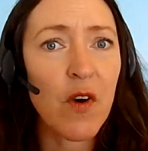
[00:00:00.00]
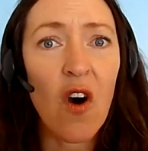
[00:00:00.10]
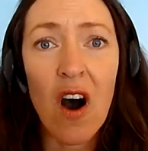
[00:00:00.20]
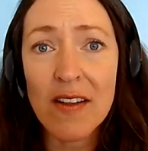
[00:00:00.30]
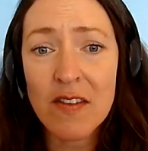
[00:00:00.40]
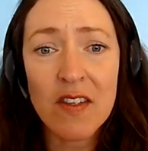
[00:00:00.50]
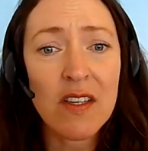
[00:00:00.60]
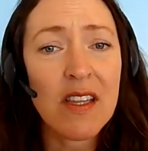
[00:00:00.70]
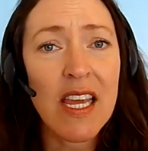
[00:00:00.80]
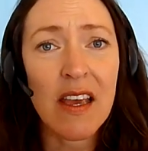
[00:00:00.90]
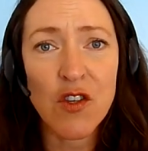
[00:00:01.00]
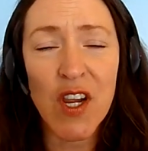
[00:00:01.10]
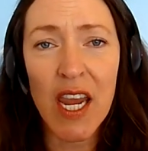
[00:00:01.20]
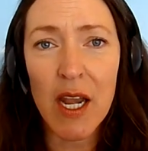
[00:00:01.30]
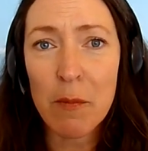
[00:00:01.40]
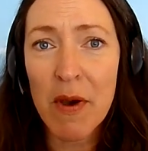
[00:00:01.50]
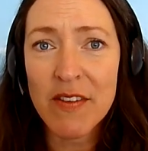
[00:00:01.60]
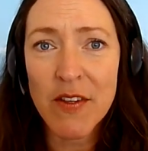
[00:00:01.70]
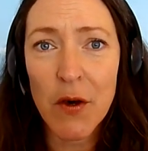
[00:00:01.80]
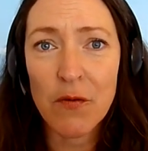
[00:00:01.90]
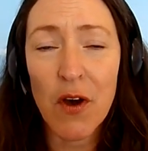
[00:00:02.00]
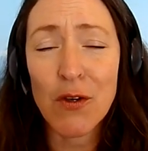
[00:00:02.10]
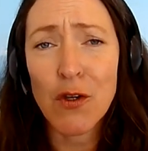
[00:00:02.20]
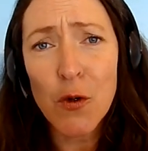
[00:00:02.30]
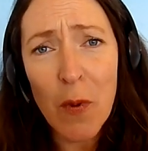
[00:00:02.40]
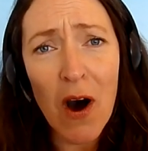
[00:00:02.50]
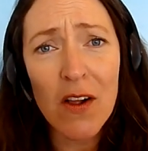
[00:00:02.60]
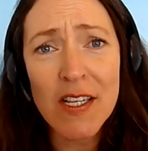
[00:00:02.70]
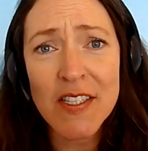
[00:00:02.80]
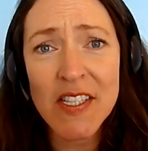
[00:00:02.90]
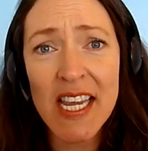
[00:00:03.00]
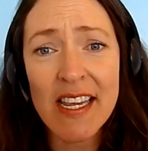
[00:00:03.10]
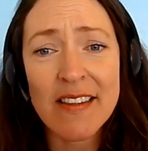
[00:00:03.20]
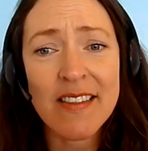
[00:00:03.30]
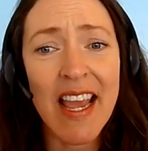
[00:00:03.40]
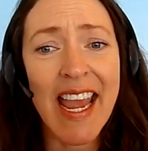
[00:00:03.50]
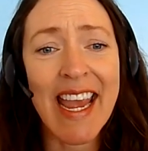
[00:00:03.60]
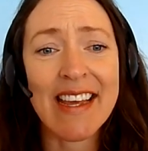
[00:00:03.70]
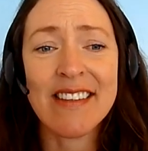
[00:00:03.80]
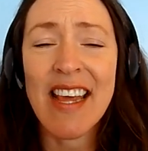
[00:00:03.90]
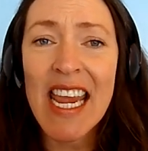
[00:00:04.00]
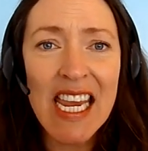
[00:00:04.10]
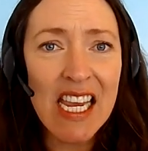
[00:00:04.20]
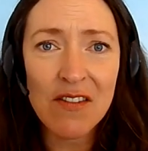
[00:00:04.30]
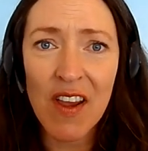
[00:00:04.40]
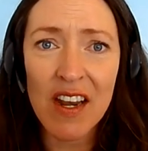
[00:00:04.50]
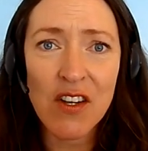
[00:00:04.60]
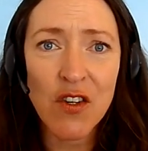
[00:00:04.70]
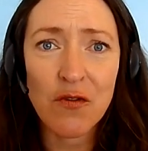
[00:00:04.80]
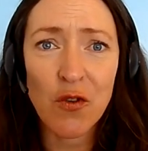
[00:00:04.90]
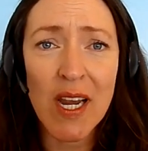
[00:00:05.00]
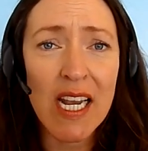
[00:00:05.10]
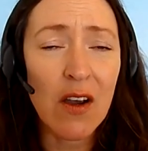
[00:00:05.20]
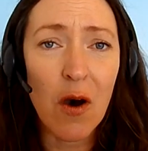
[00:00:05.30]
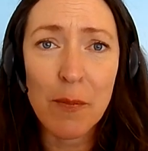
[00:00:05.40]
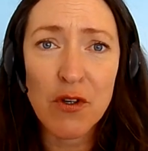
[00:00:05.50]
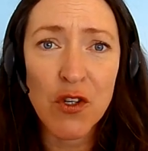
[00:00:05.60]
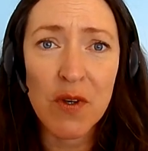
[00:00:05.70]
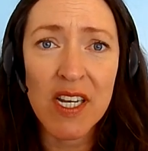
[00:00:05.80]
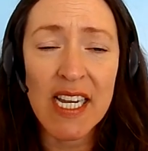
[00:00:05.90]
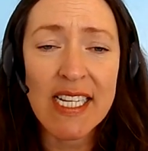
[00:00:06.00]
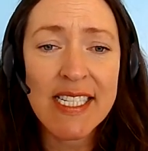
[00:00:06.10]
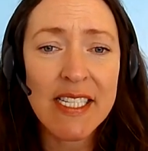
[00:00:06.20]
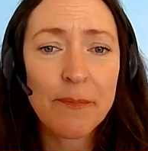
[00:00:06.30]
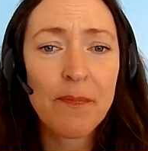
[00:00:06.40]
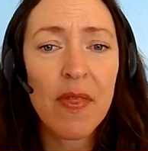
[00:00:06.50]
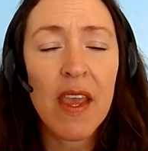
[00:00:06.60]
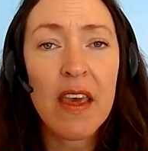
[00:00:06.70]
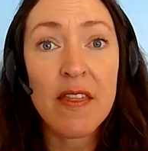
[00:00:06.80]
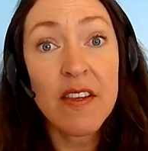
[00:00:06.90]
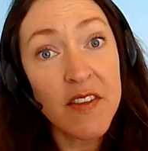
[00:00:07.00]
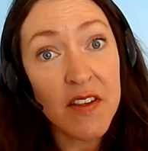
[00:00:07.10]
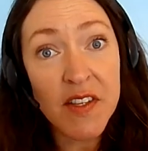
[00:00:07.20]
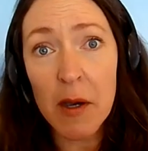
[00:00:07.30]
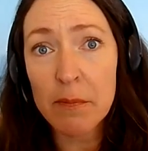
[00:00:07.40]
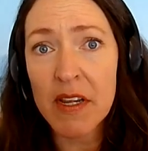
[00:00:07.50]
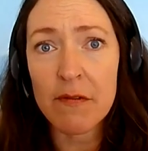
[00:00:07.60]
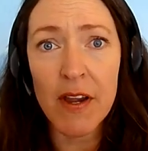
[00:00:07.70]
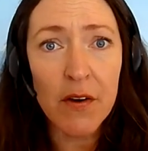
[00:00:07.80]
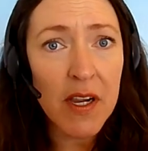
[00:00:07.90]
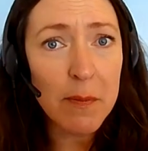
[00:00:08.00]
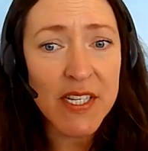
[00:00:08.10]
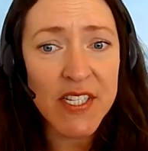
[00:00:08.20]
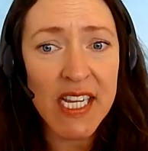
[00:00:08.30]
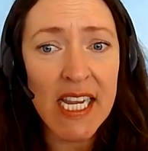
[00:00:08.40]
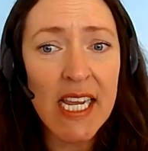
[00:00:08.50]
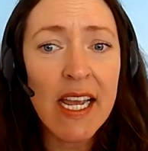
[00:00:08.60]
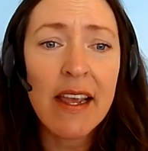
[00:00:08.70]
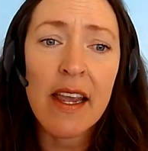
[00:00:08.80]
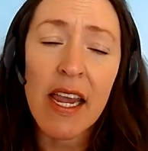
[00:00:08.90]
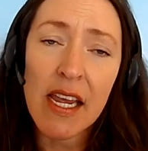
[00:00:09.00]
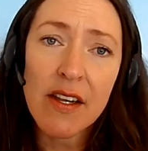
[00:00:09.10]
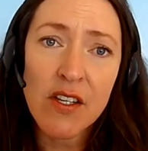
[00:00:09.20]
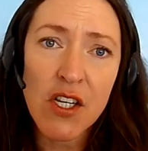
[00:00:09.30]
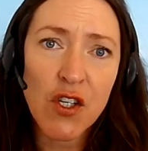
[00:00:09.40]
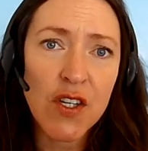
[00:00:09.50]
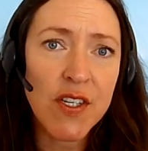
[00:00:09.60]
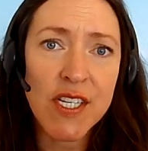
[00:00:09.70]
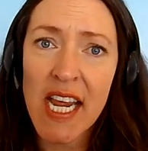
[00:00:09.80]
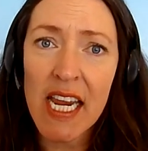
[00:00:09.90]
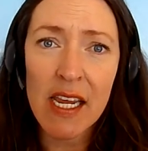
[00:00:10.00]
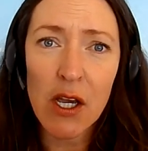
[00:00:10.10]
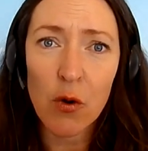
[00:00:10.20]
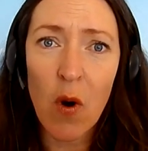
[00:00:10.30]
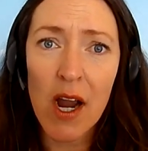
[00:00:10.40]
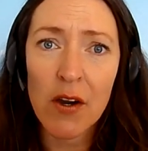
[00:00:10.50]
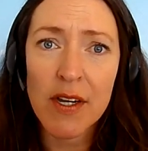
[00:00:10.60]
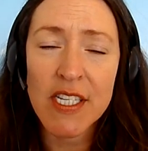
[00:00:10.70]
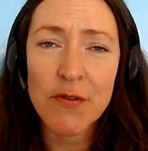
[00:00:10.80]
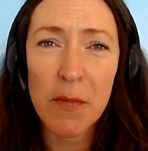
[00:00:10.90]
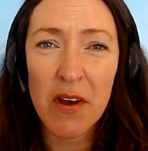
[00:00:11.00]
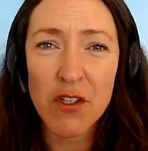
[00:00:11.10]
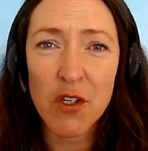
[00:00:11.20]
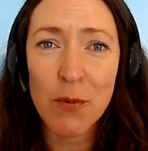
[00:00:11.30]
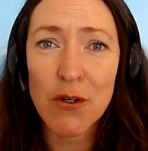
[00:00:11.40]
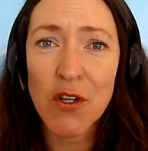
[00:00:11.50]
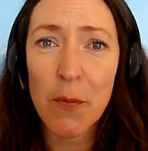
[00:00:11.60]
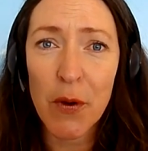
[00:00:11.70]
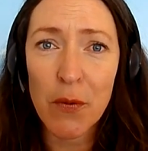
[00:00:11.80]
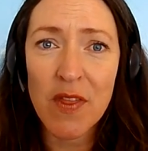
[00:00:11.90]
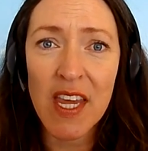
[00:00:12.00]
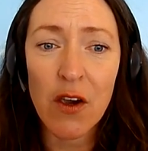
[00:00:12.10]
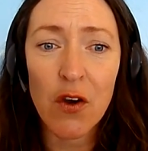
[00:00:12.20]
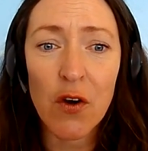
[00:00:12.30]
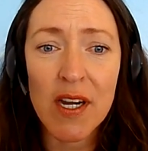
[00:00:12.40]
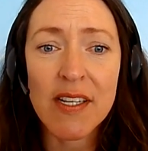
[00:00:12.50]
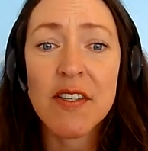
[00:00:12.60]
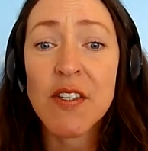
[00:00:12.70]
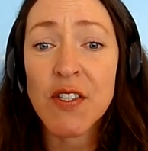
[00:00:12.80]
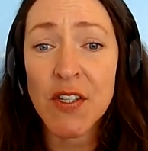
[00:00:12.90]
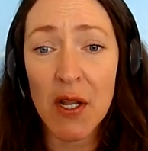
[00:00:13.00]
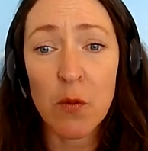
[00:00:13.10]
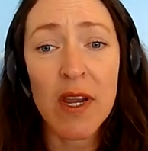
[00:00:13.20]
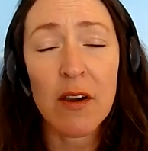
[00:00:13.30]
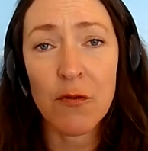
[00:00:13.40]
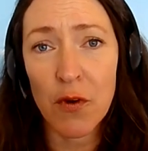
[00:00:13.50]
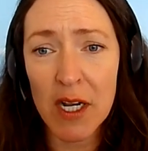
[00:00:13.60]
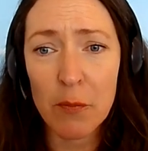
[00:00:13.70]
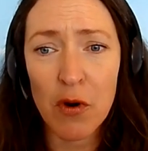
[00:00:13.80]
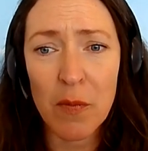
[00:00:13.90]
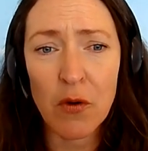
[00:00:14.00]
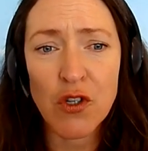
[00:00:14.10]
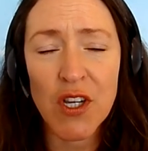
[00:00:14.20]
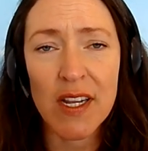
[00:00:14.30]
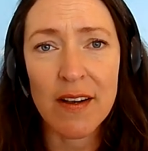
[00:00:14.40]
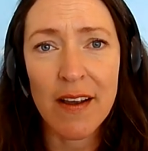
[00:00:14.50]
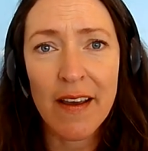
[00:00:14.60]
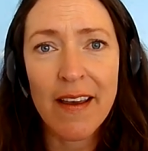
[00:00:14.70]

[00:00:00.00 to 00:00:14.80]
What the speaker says: constantly educating myself on new policies and taking advantage of training opportunities. This has kept me very busy, in addition to taking inquiries from customers about the current Sunwing Freedom promotion.